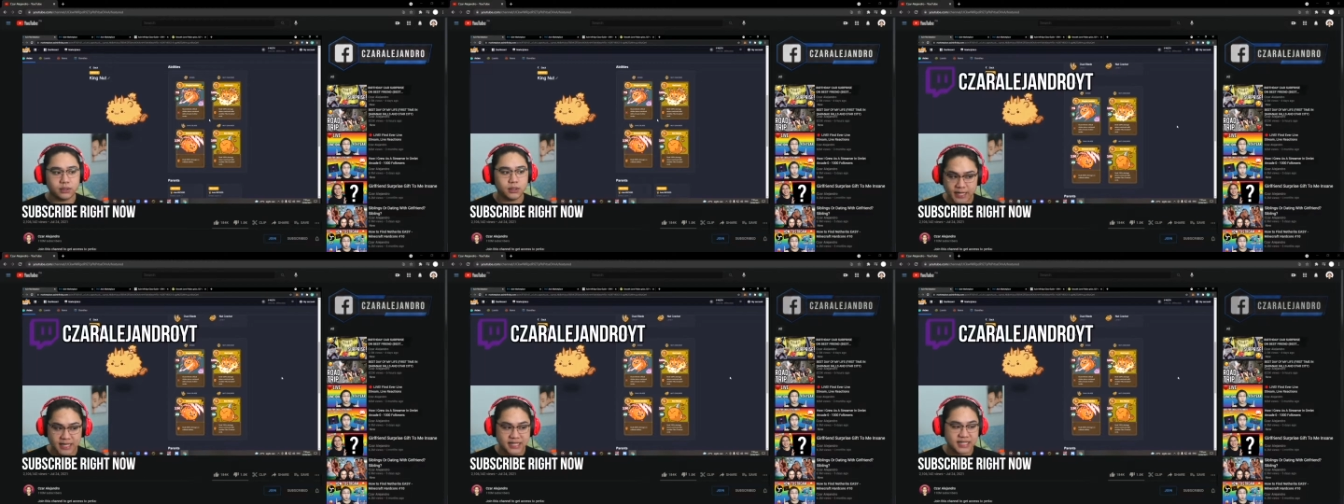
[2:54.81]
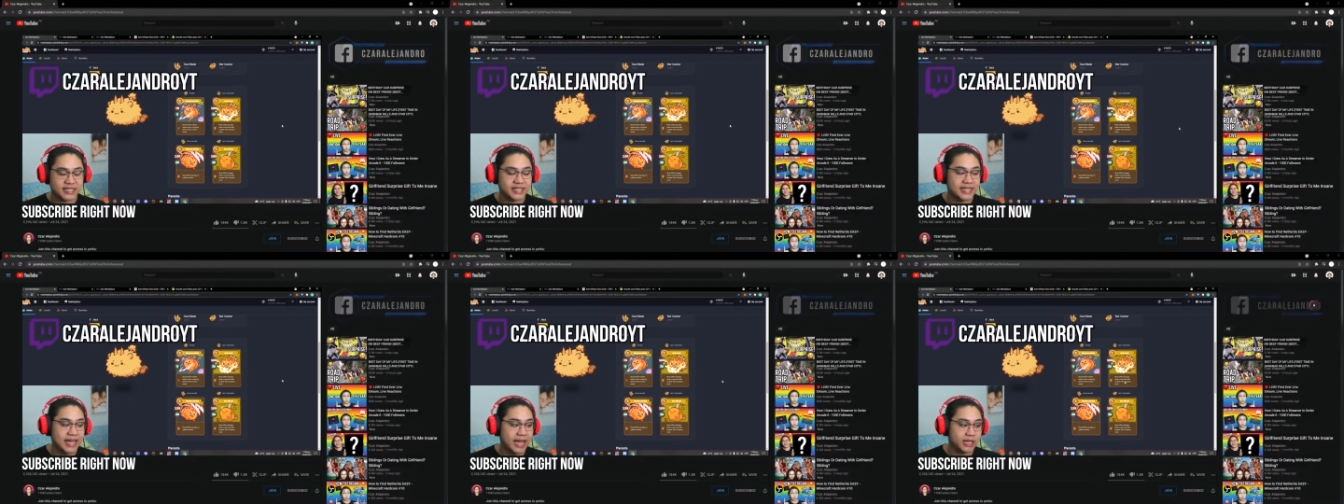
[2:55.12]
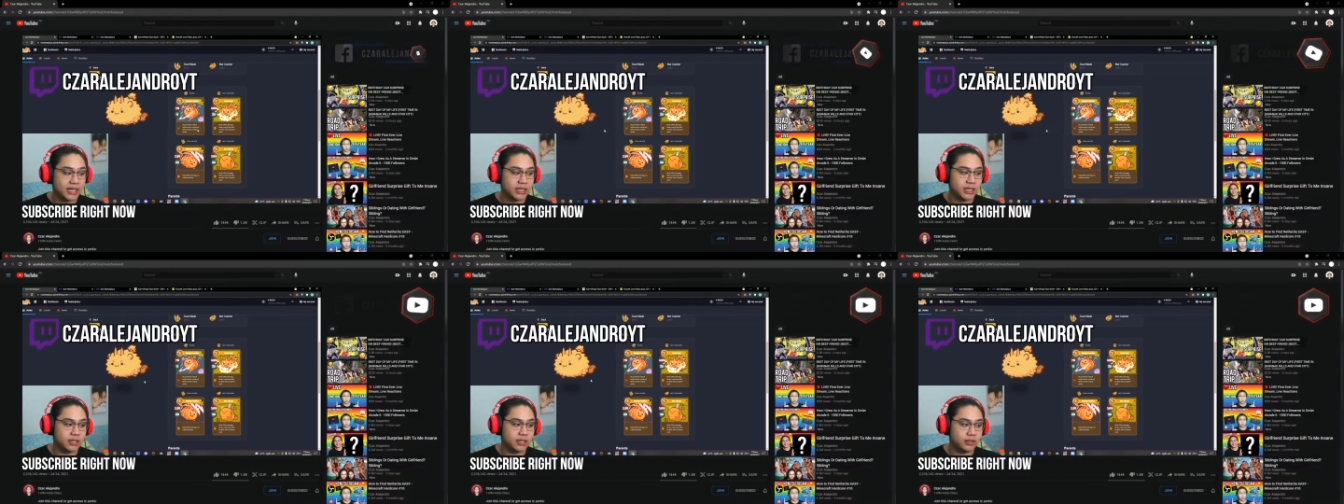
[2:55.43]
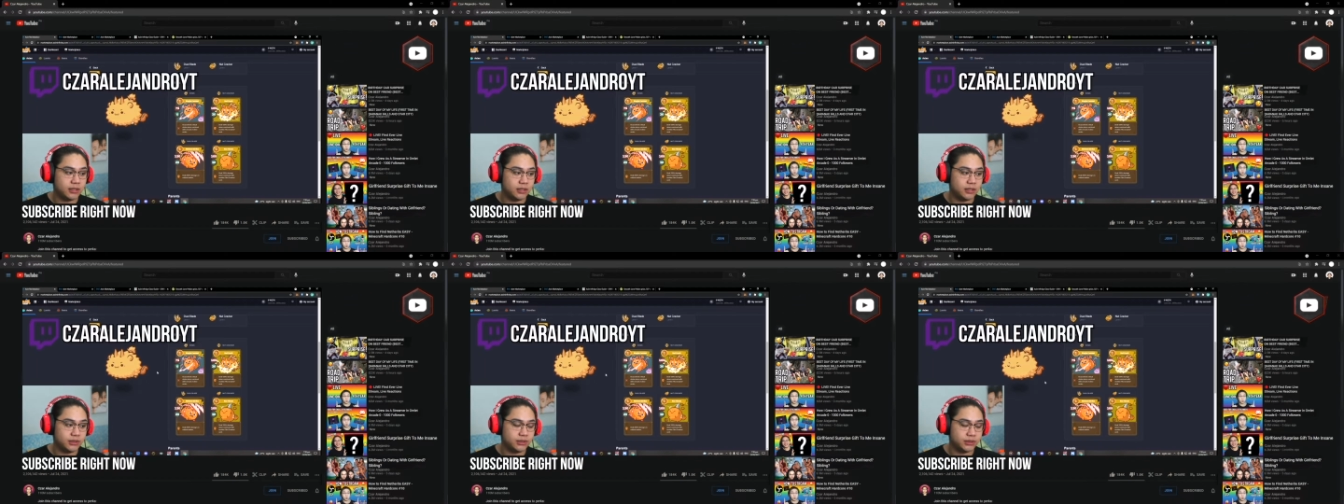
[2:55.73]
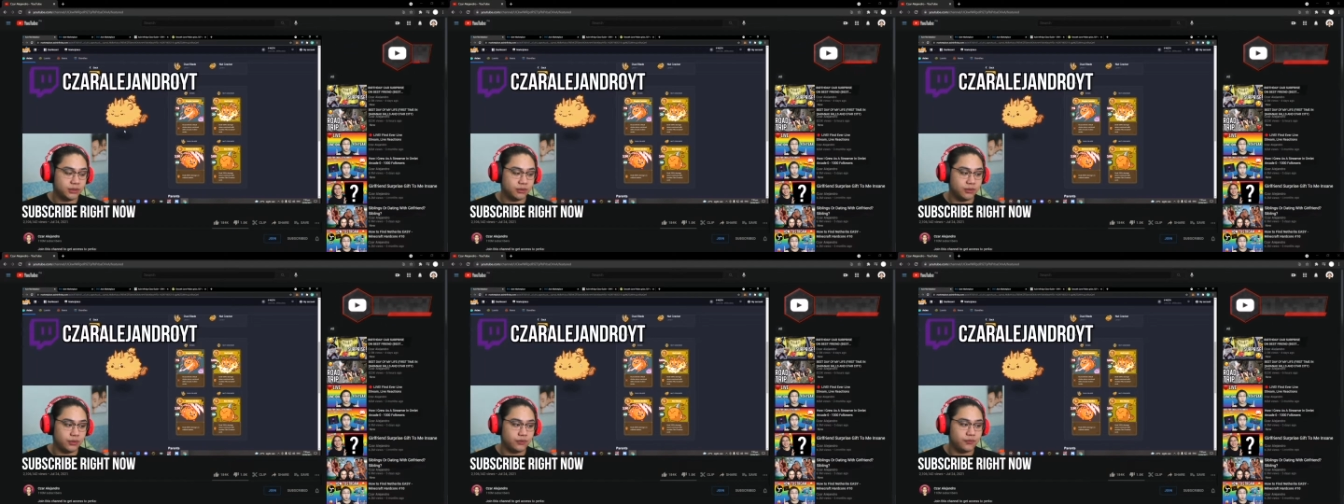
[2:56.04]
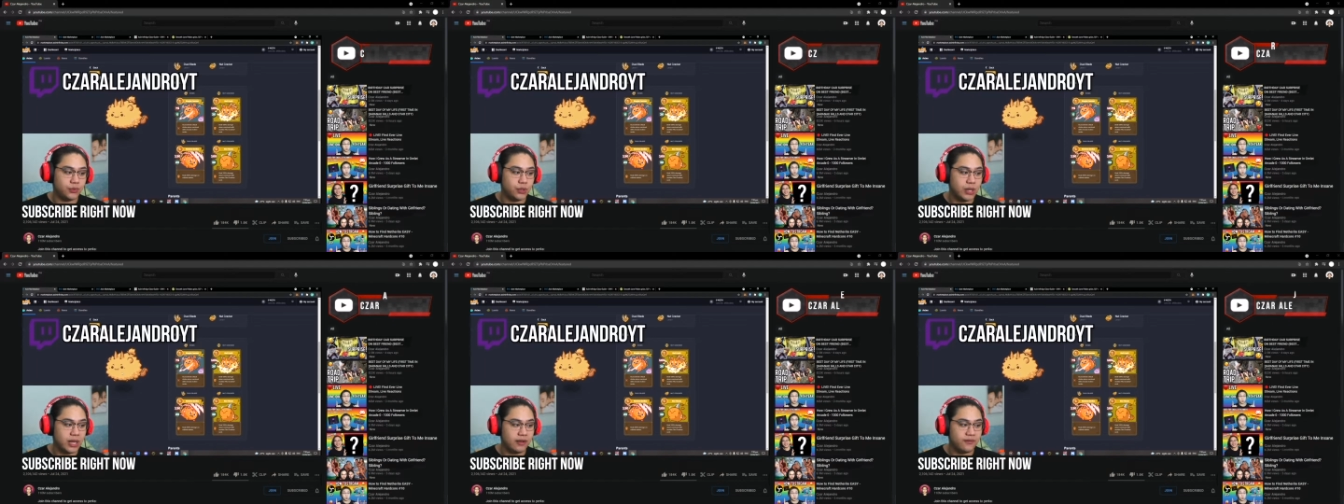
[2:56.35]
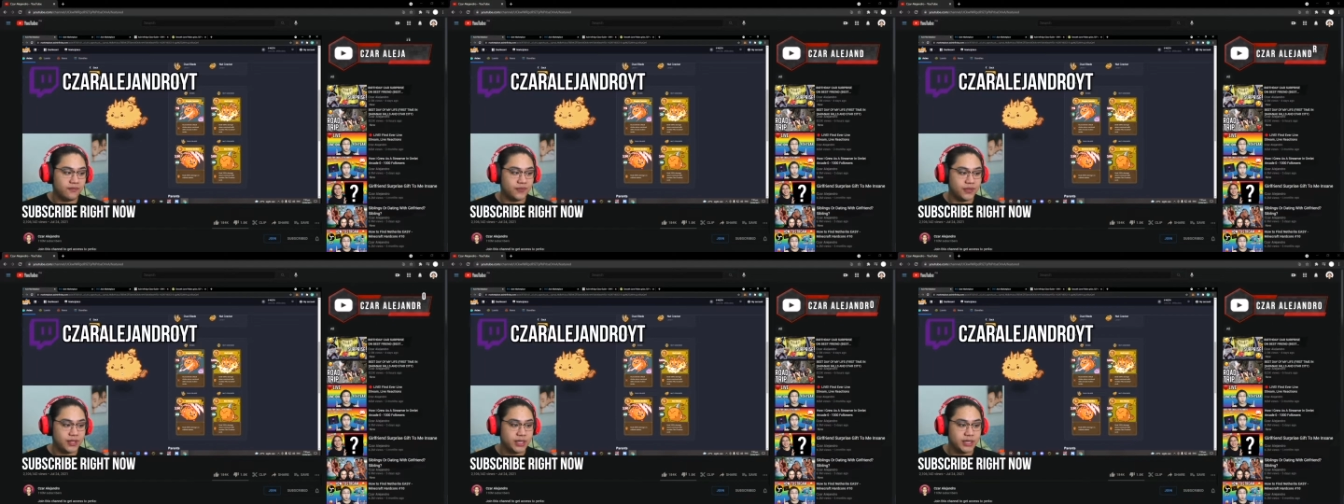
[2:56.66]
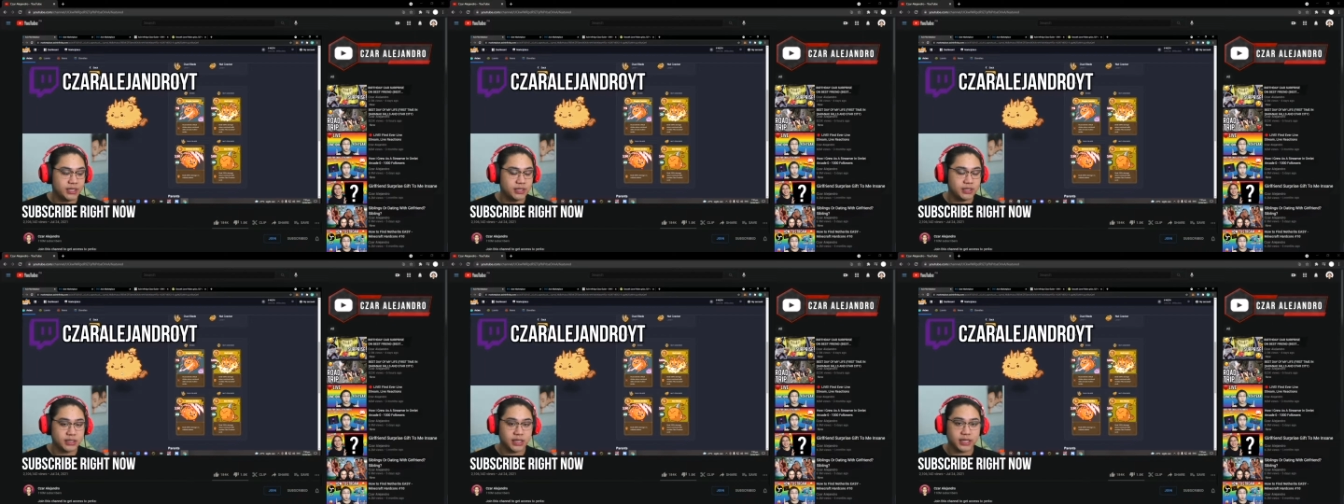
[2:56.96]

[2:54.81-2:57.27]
It's a tank killer, so if you have these